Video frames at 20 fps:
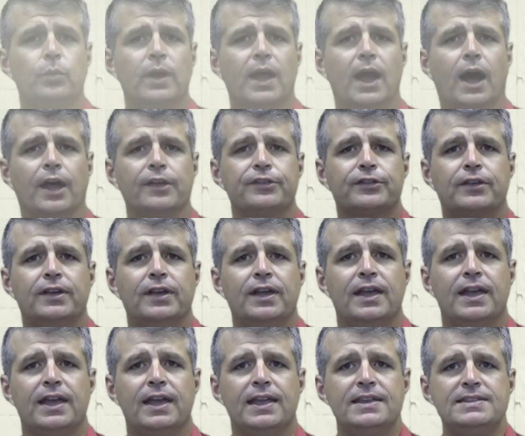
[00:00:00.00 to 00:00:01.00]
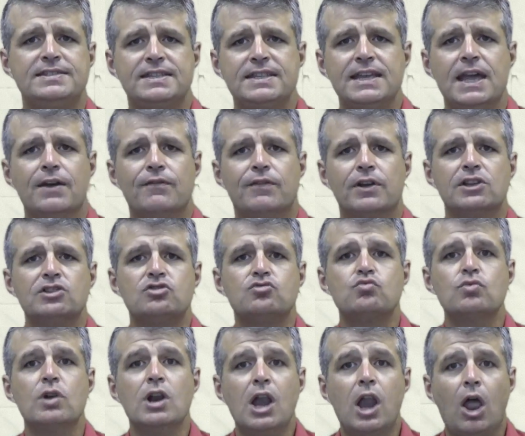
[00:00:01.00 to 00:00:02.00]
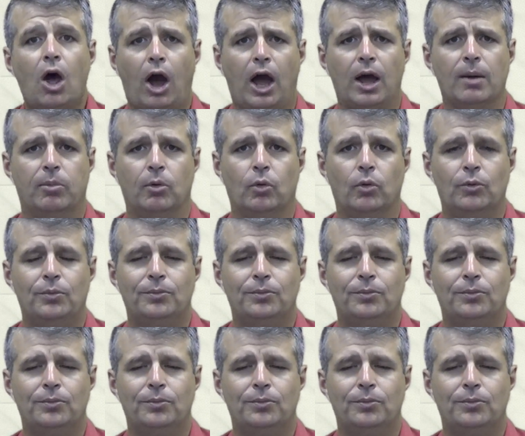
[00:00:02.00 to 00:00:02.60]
we ask, is the evidence reliable?